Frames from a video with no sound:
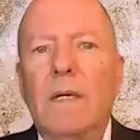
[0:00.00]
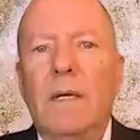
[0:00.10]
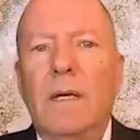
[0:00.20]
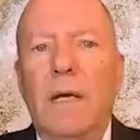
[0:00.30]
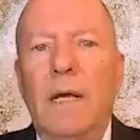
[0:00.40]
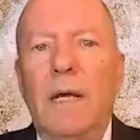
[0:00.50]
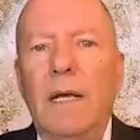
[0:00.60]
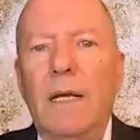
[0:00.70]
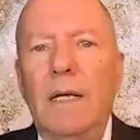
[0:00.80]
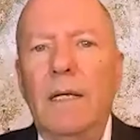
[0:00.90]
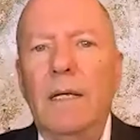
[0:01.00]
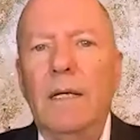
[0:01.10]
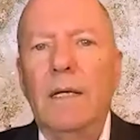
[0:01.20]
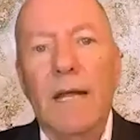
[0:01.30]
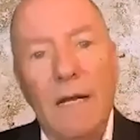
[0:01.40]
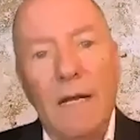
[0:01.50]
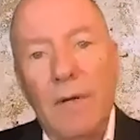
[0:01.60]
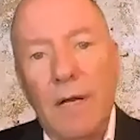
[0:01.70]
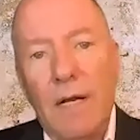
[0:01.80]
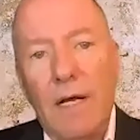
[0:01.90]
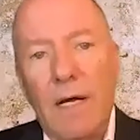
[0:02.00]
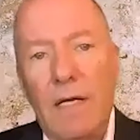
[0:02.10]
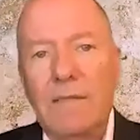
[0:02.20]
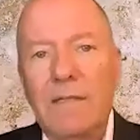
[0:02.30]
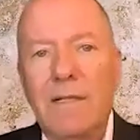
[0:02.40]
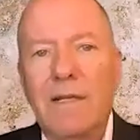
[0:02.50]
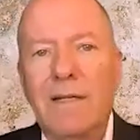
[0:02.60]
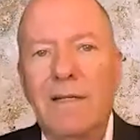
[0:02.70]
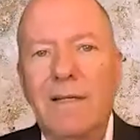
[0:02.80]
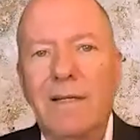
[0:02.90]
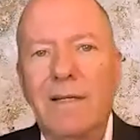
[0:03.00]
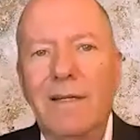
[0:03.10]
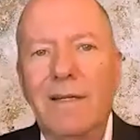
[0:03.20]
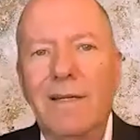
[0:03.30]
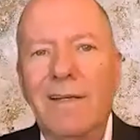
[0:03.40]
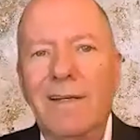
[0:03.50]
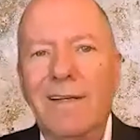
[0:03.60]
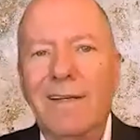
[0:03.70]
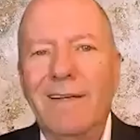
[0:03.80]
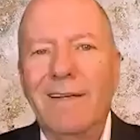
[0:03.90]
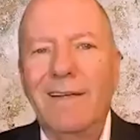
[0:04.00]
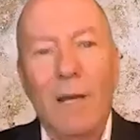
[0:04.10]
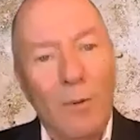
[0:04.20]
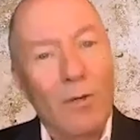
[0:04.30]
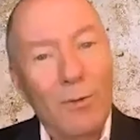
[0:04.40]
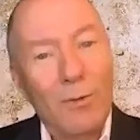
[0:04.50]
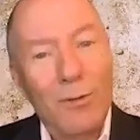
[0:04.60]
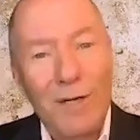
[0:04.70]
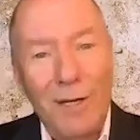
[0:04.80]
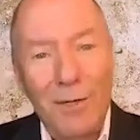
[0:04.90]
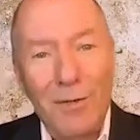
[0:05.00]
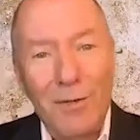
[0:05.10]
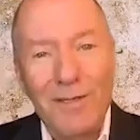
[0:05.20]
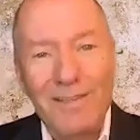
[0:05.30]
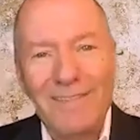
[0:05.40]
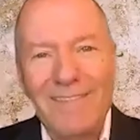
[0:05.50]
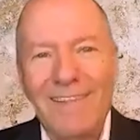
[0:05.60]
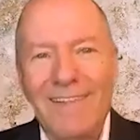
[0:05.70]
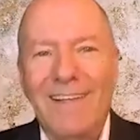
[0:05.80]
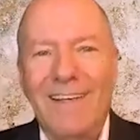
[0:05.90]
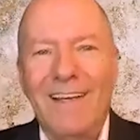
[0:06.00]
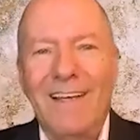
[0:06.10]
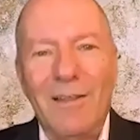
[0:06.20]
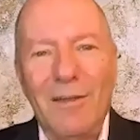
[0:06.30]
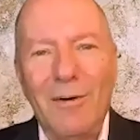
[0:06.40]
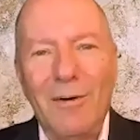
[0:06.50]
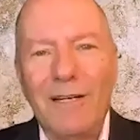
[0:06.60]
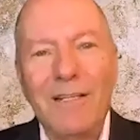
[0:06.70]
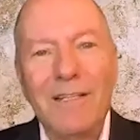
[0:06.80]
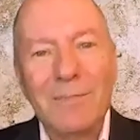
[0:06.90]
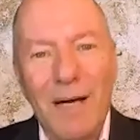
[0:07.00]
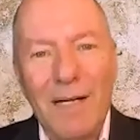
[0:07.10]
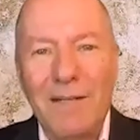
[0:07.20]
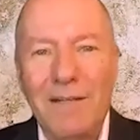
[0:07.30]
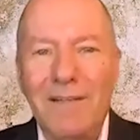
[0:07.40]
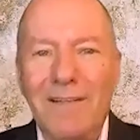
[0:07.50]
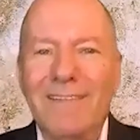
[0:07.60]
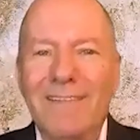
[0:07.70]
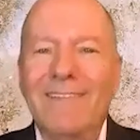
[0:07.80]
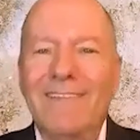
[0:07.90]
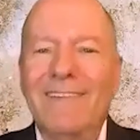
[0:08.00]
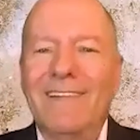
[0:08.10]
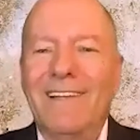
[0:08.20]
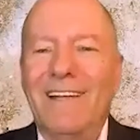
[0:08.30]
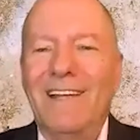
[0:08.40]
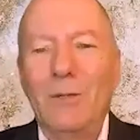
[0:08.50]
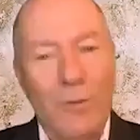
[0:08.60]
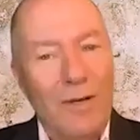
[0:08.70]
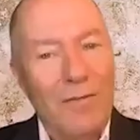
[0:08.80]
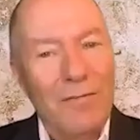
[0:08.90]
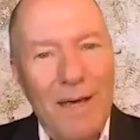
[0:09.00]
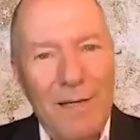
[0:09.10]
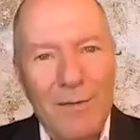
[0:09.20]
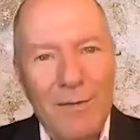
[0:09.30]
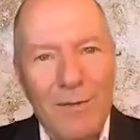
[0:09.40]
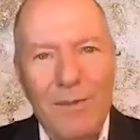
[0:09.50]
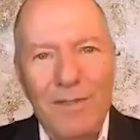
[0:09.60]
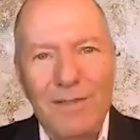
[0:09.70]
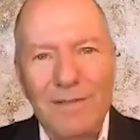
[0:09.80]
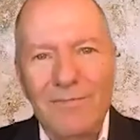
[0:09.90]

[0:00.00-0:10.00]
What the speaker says: And then I realized that I want to continue doing it. And I thought that it's my turn to give back to the world.